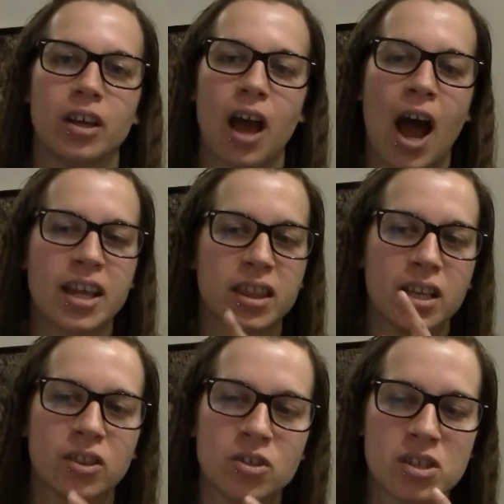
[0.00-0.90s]
I
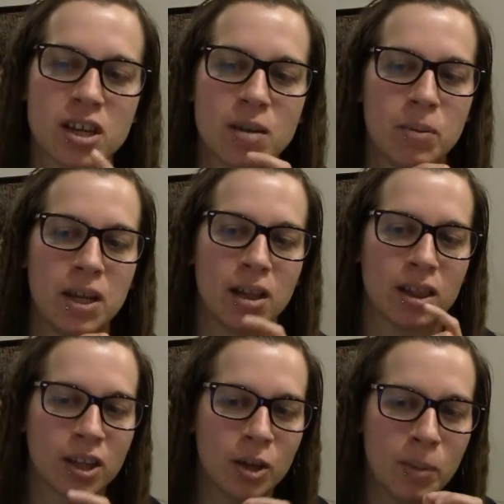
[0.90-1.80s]
think there's going to be a
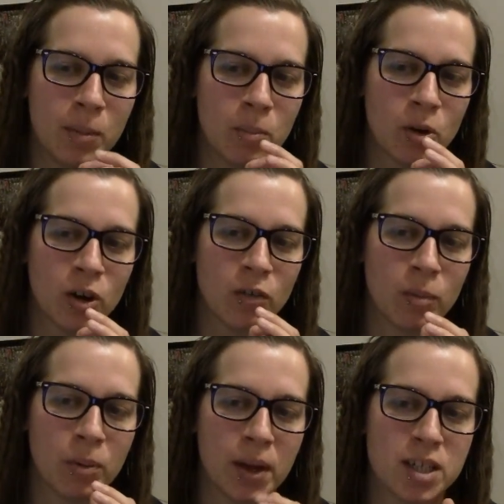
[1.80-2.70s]
little bit more of a
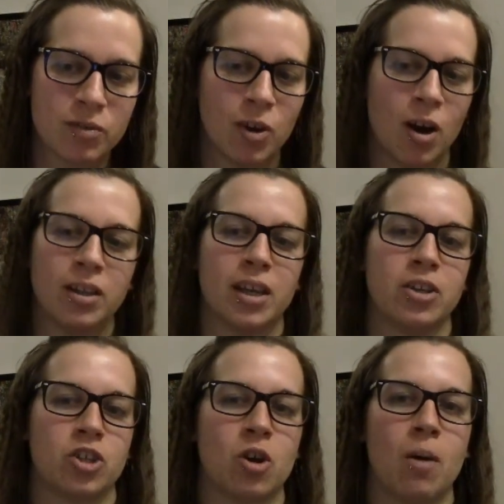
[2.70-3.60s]
place for online
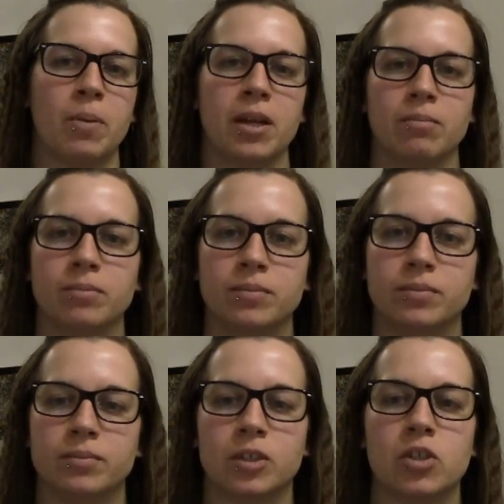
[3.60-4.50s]
shopping.
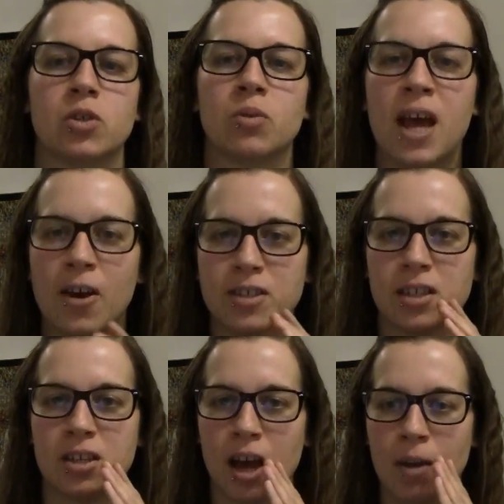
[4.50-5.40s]
So now's the
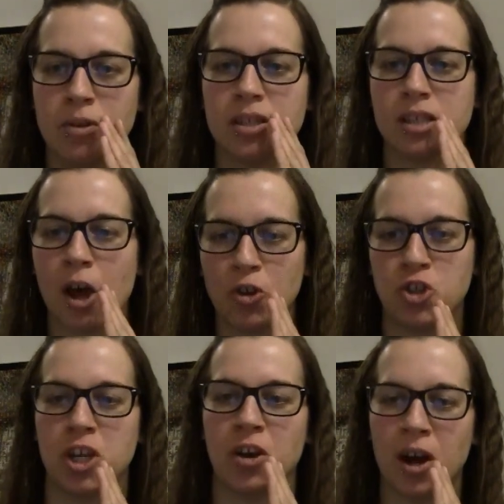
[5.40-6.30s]
time to sell
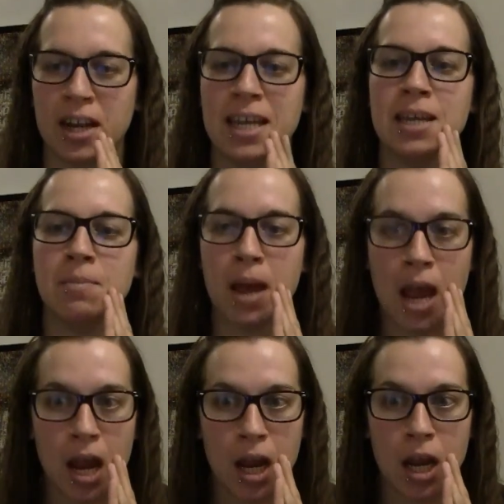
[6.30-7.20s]
shit on eBay.